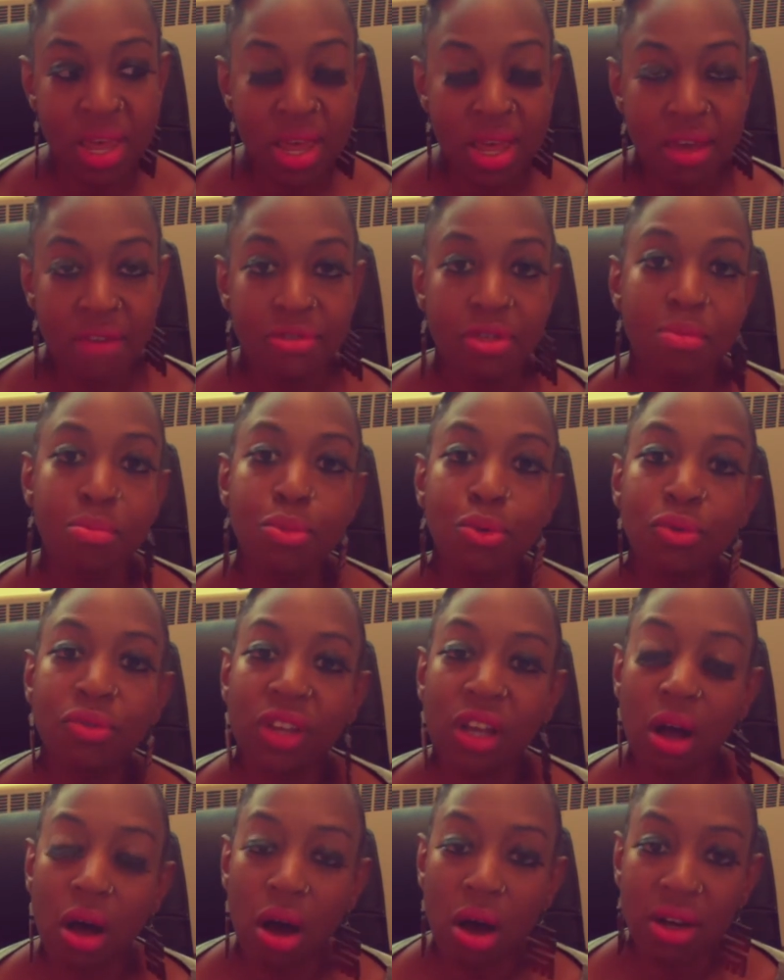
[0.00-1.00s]
If the
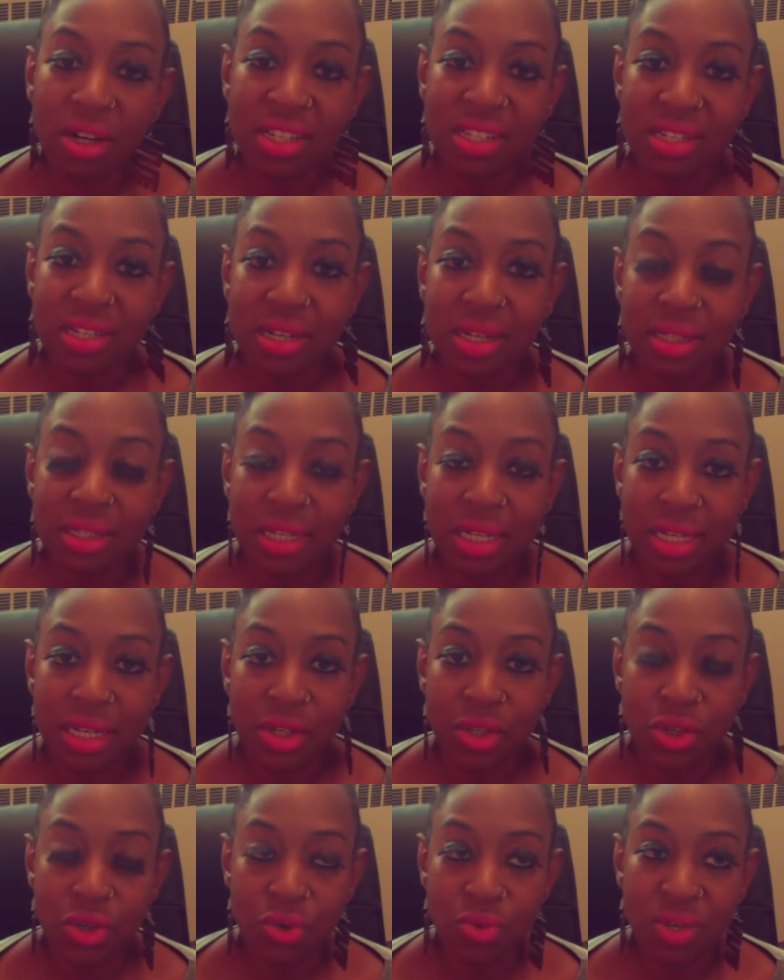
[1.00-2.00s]
moving on is going to lead
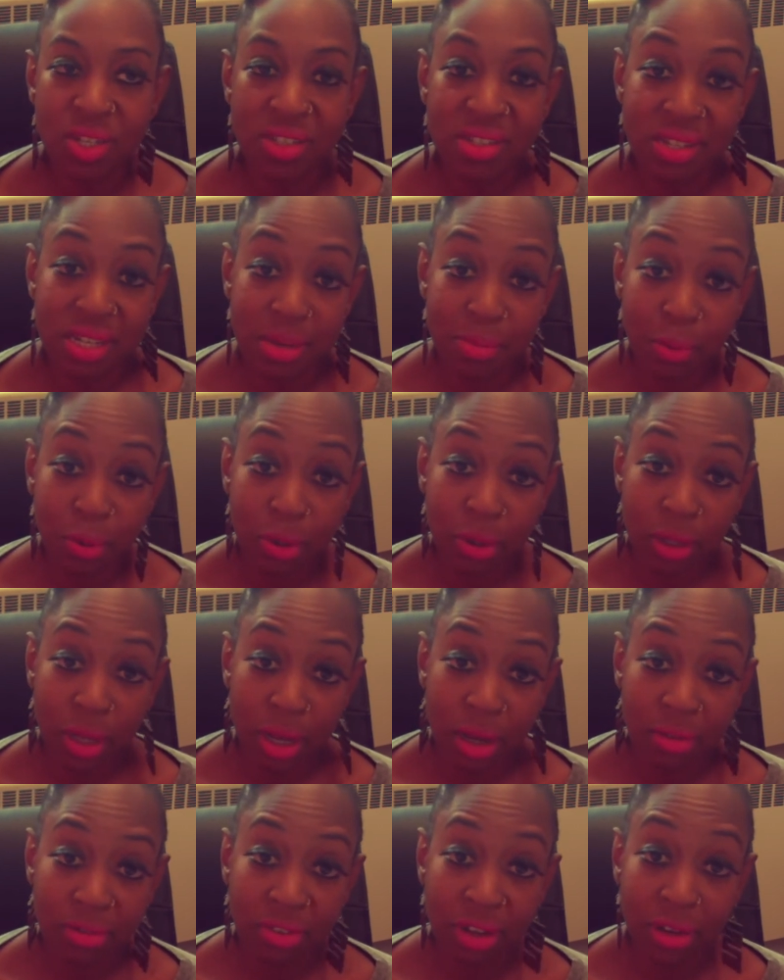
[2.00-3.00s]
to a deeper
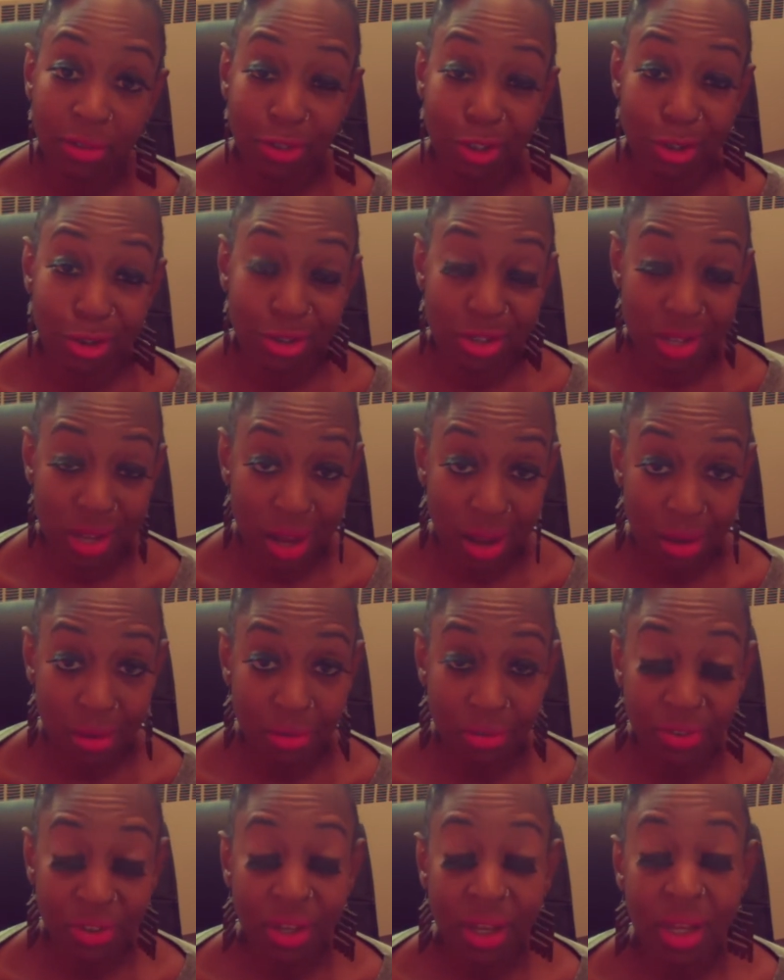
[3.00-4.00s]
love of
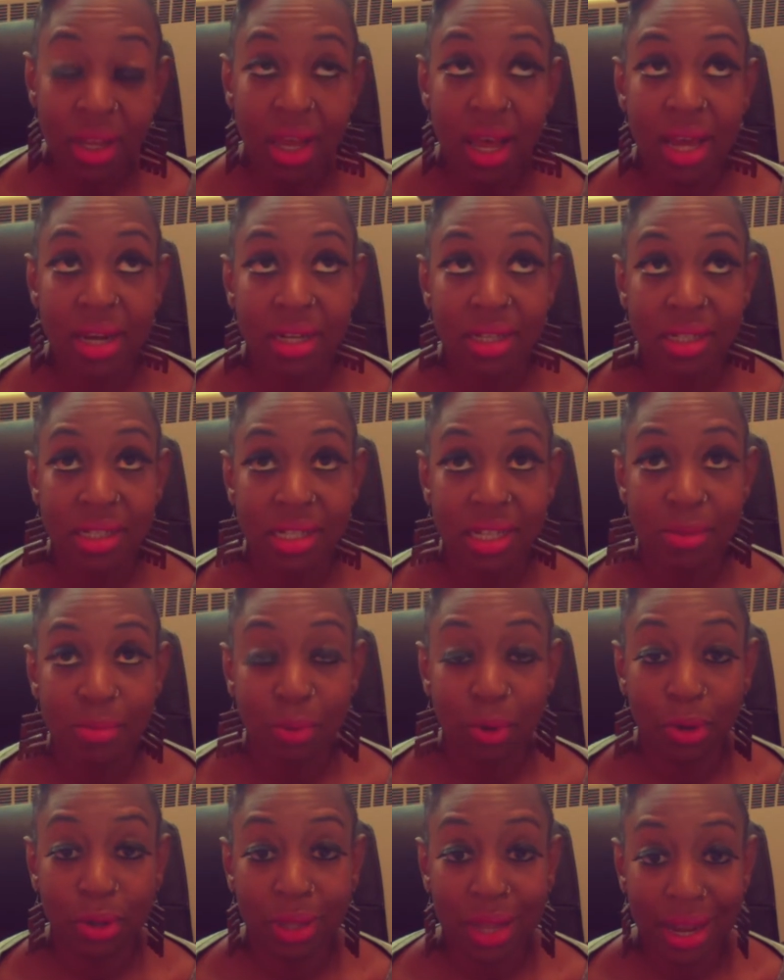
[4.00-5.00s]
yourself and a
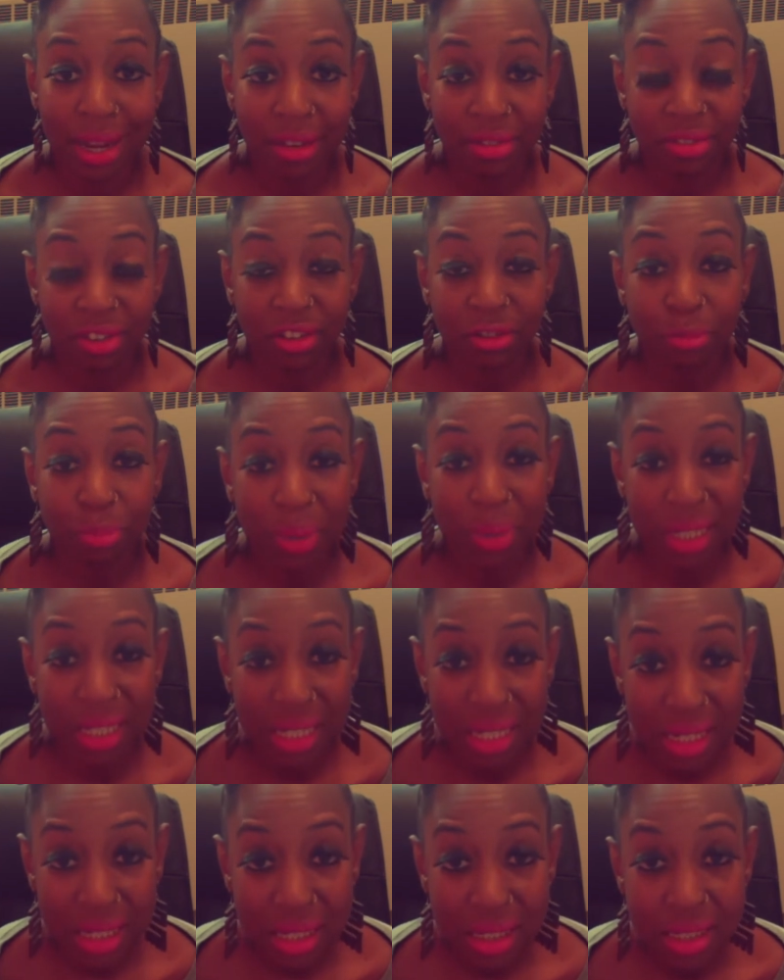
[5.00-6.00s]
deeper life of
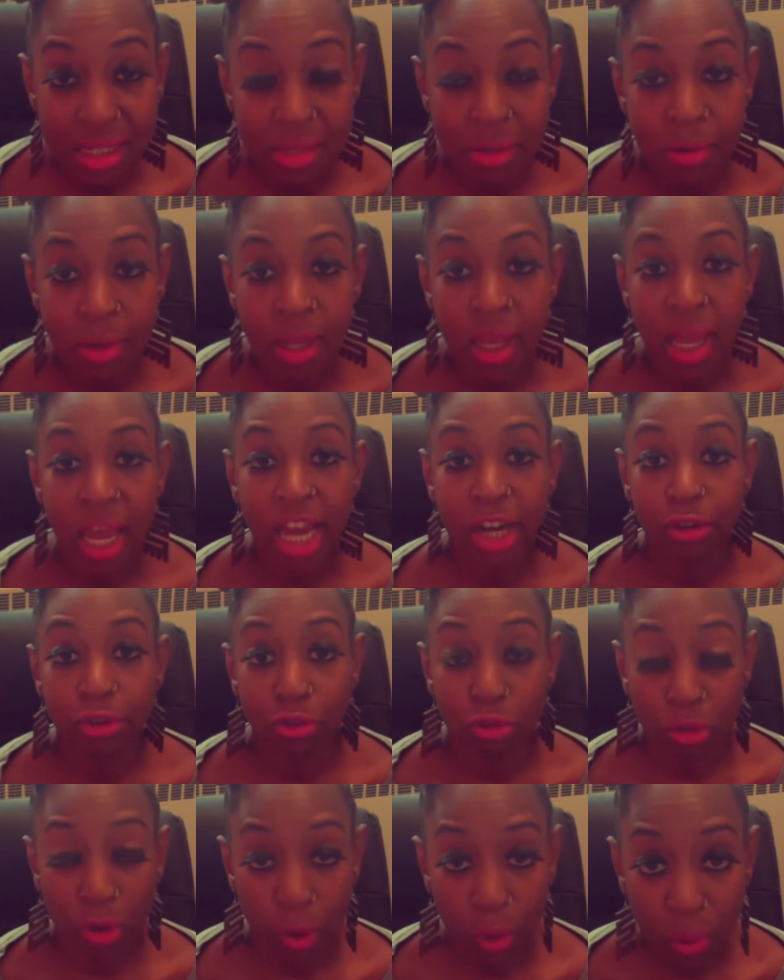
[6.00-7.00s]
peace and
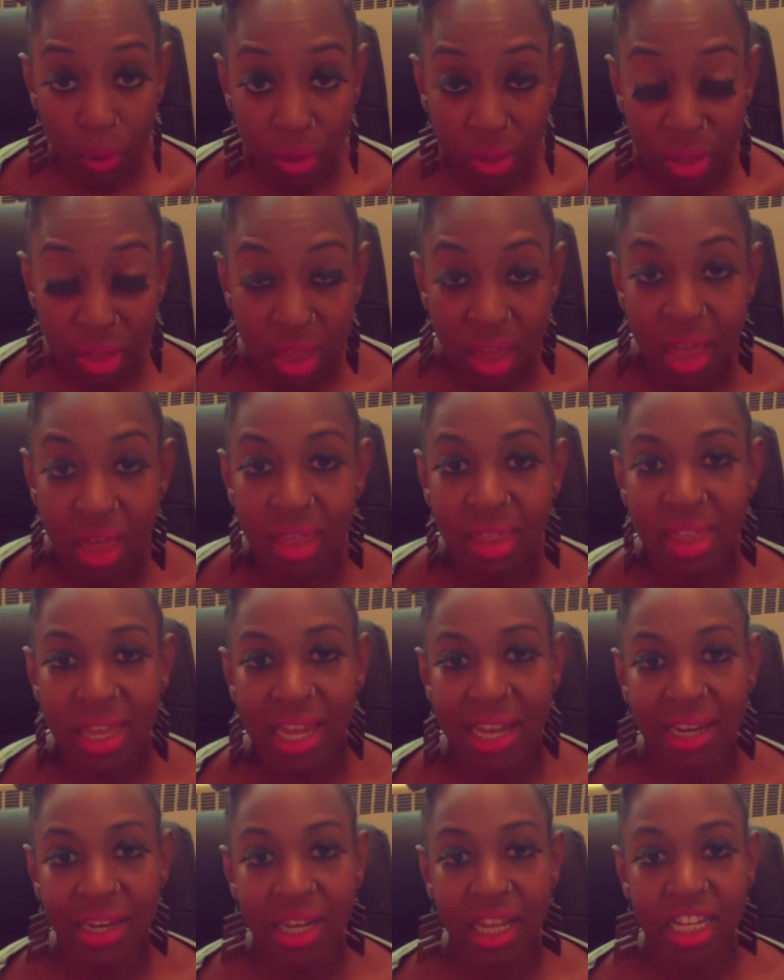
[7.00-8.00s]
growth,
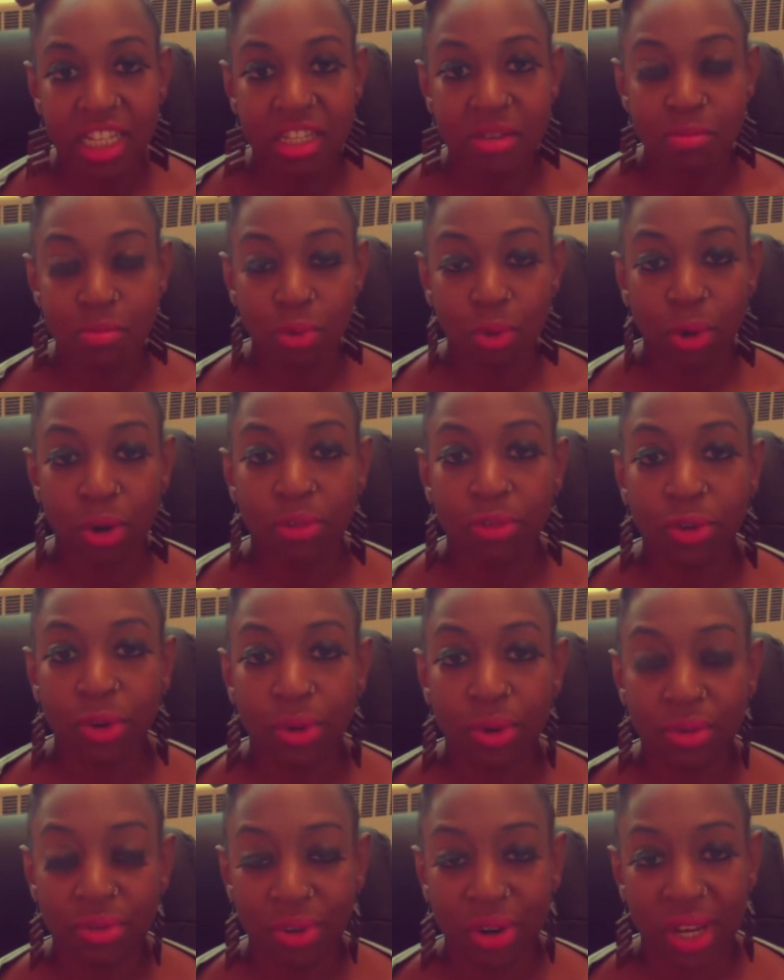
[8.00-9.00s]
then it's important for you
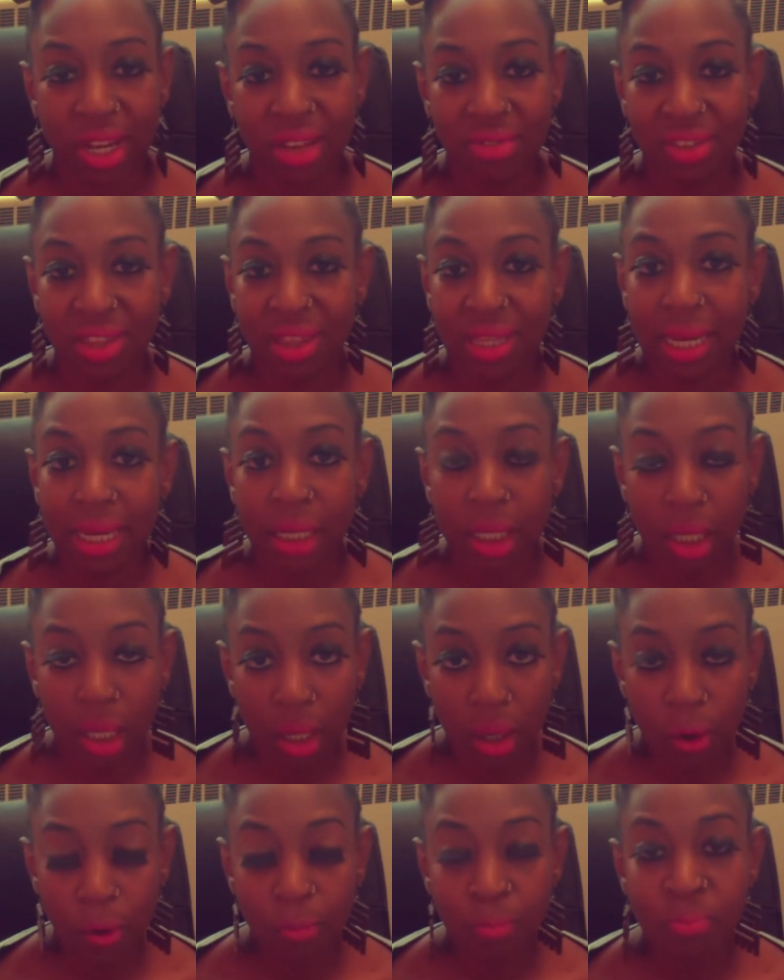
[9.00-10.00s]
to forgive and let go.